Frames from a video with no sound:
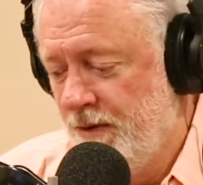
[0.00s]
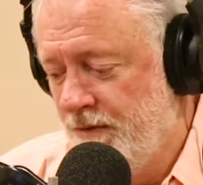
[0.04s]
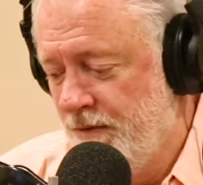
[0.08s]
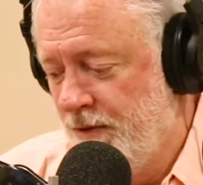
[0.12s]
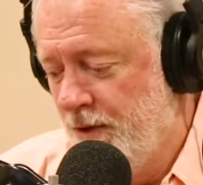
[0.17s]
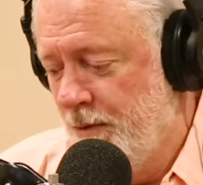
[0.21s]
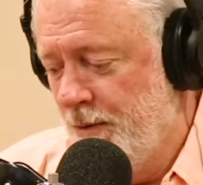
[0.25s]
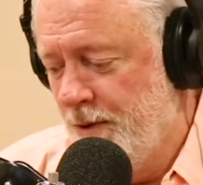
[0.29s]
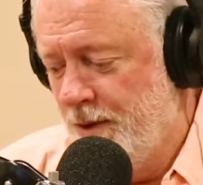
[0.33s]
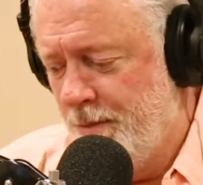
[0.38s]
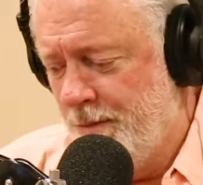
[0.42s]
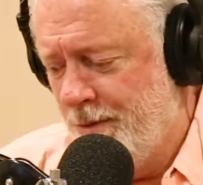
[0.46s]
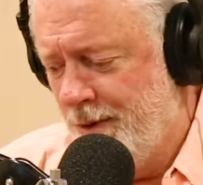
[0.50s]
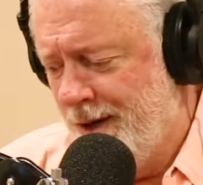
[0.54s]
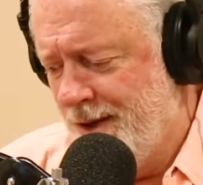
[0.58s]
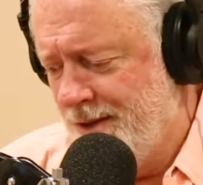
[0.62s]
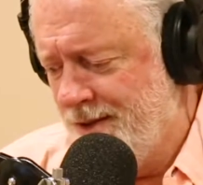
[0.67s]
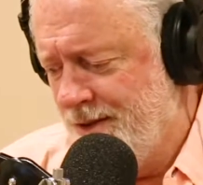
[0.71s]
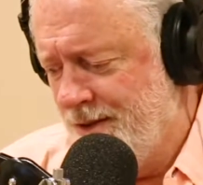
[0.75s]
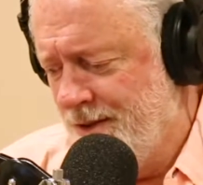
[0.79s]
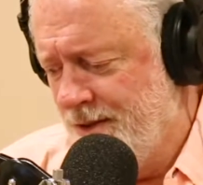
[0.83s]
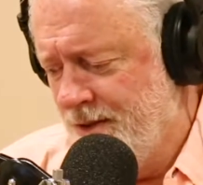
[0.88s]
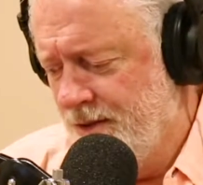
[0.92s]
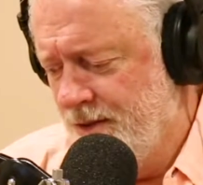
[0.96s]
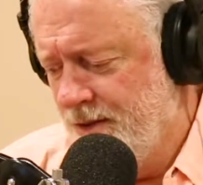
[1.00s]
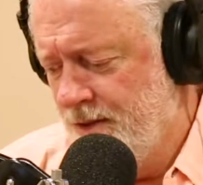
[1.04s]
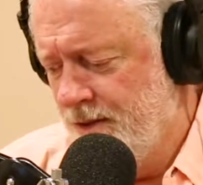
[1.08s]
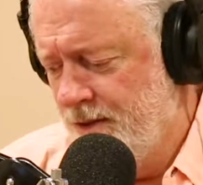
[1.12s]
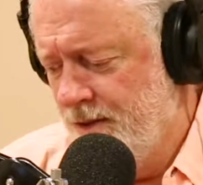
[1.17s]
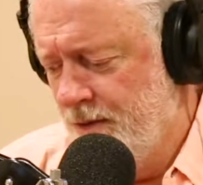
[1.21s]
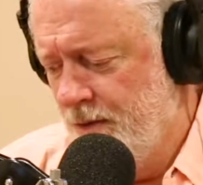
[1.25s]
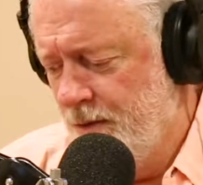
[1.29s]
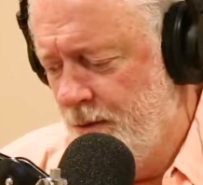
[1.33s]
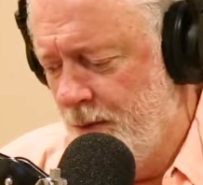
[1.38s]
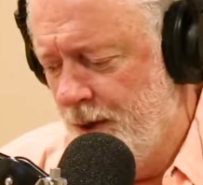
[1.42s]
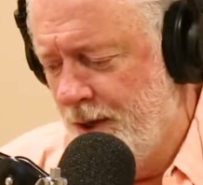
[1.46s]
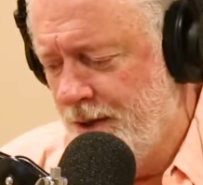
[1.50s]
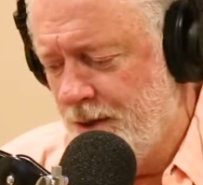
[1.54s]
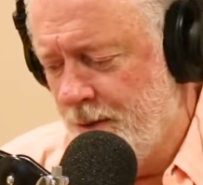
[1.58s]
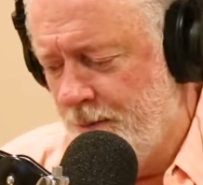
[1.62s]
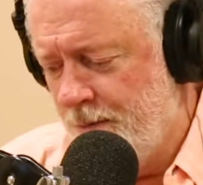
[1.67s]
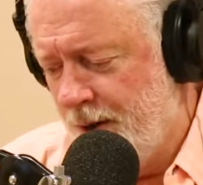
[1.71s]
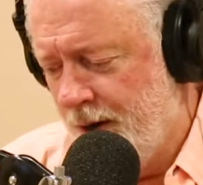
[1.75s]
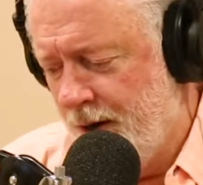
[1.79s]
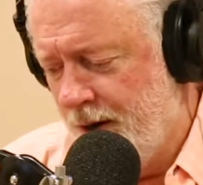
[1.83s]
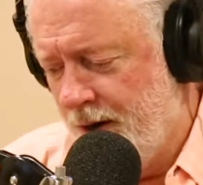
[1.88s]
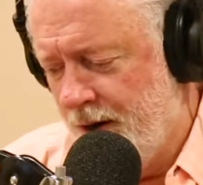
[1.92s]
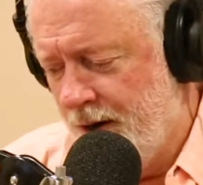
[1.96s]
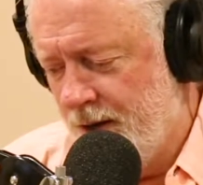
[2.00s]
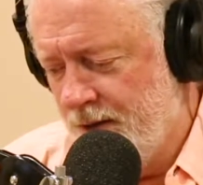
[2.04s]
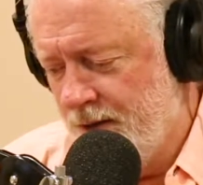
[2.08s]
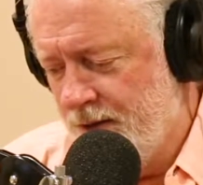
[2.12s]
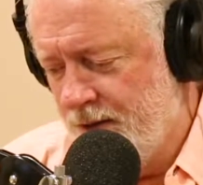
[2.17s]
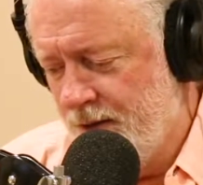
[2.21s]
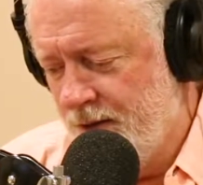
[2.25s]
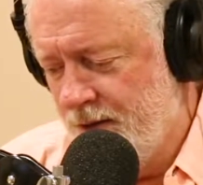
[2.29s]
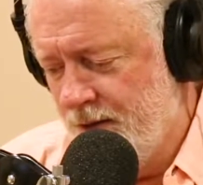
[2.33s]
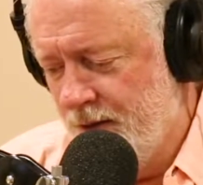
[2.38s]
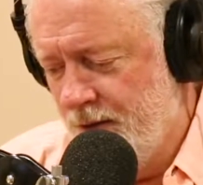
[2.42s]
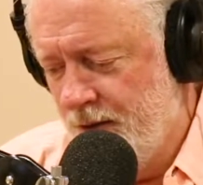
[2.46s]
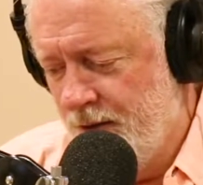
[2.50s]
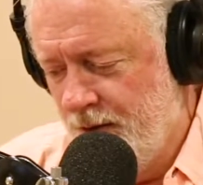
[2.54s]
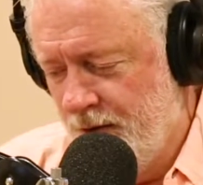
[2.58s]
flew into Brussels, went to Paris,